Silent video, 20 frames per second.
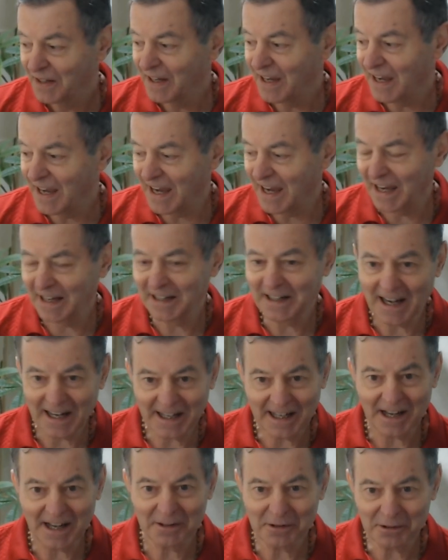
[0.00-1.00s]
And I
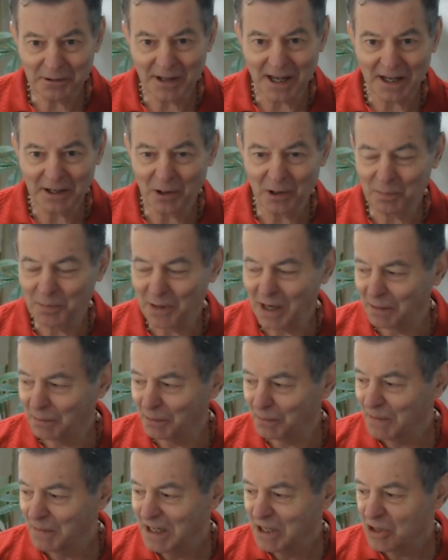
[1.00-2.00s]
got through that no
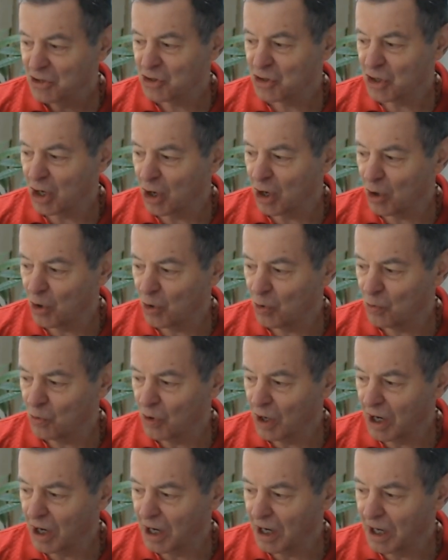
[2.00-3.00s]
problem. So,
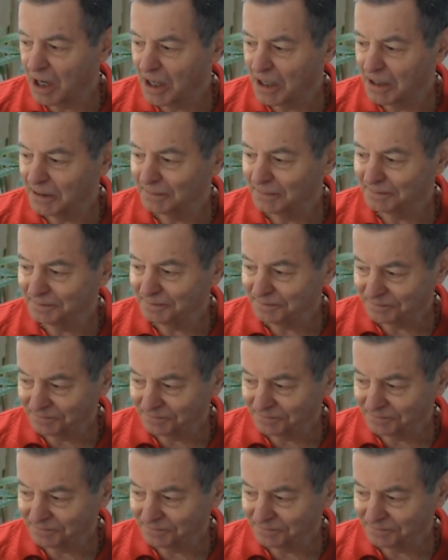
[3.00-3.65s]
um,